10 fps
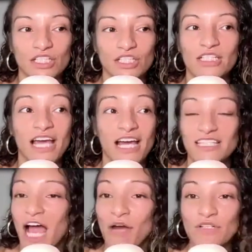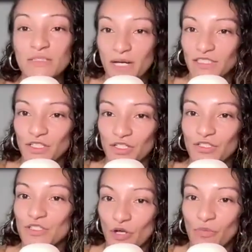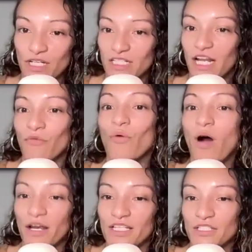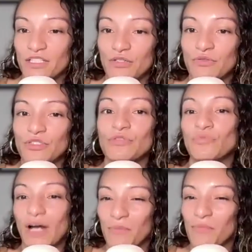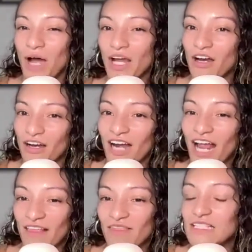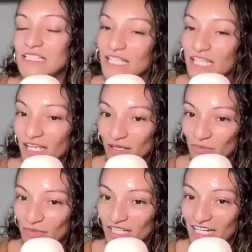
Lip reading: yes, I respected her so much and I wanted to do right by her and the team.